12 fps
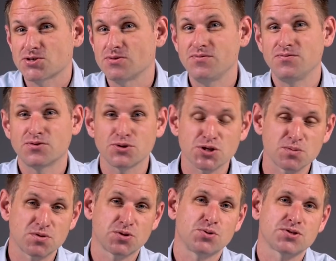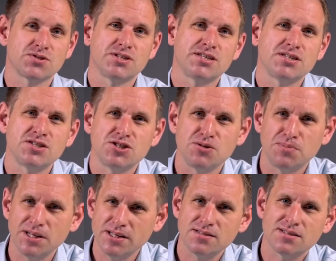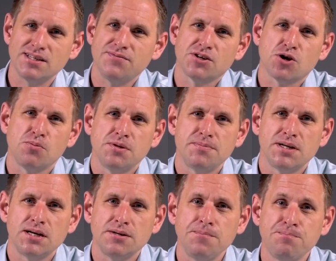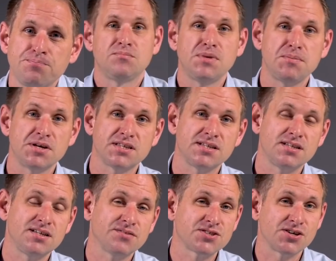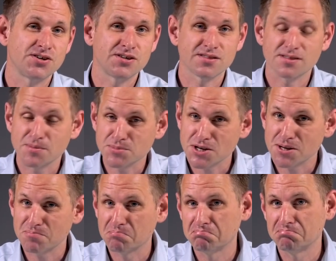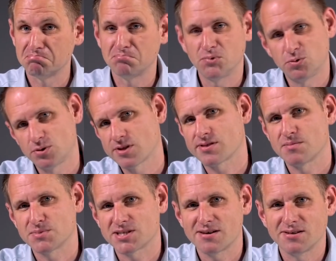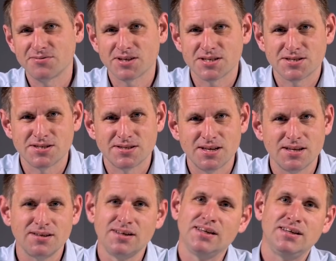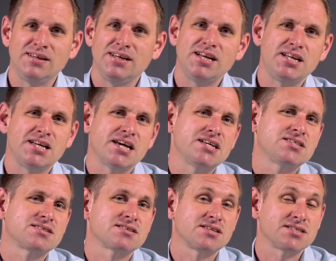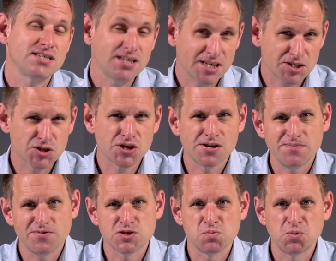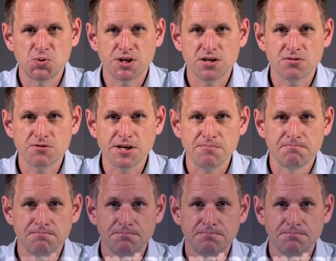So if you've got some thoughts on this issue, please leave a comment below. Maybe I did enough to earn a thumbs up, or a thumbs down if that's your thing. In any case, I'll see you next time for some more geekery.